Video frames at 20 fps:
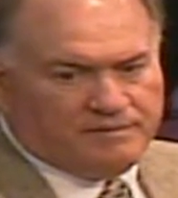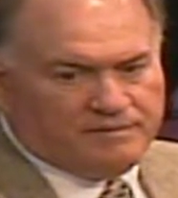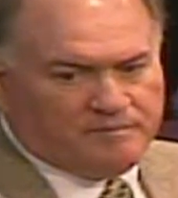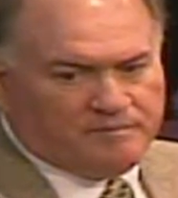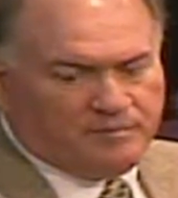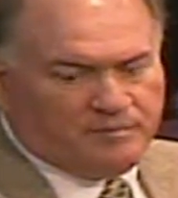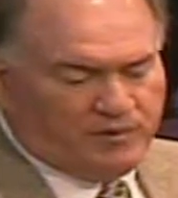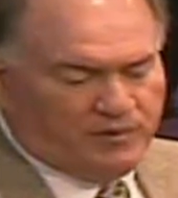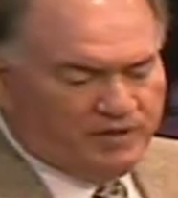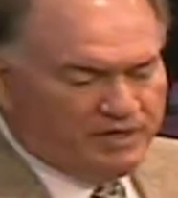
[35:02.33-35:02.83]

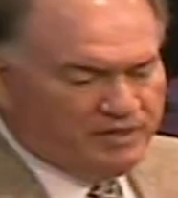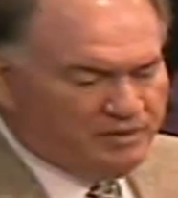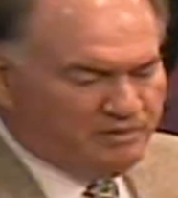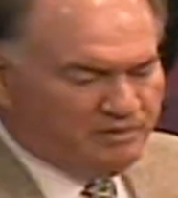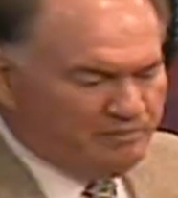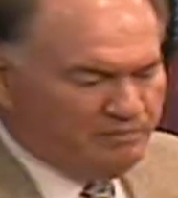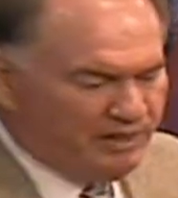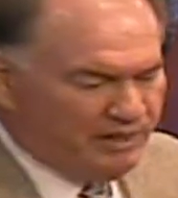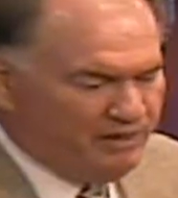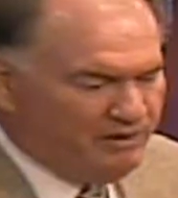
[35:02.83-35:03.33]
bring to
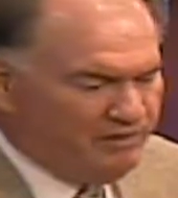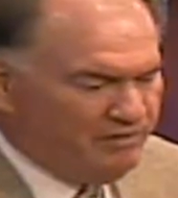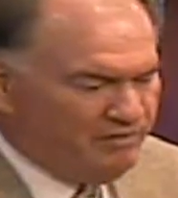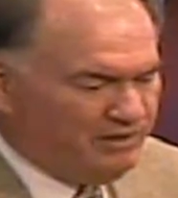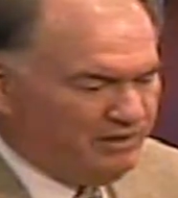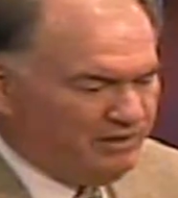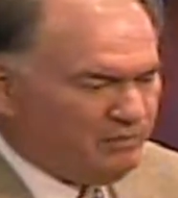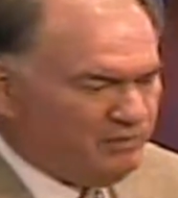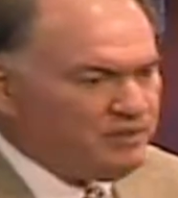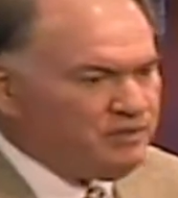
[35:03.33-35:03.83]
bear
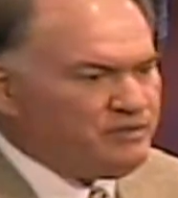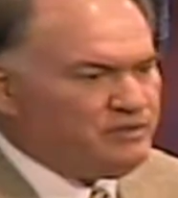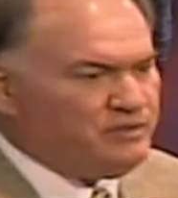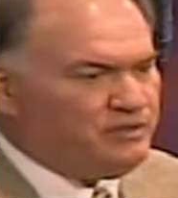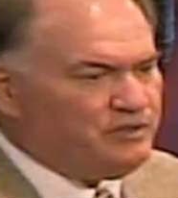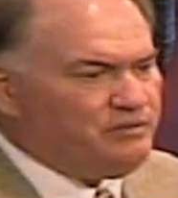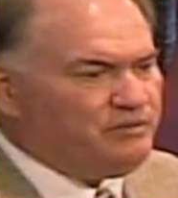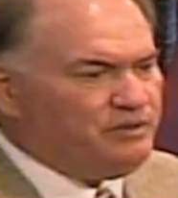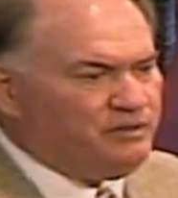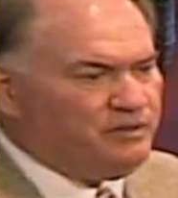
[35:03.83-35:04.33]
that we should
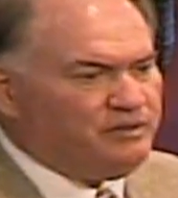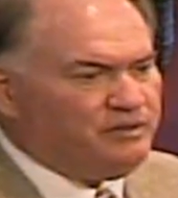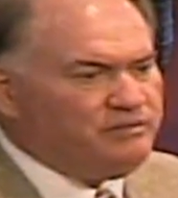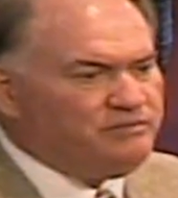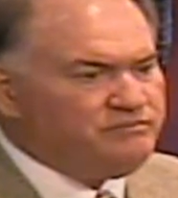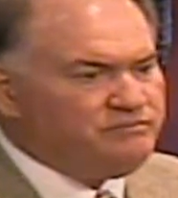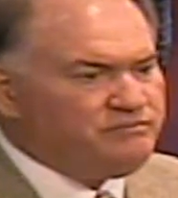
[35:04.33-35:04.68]
do good?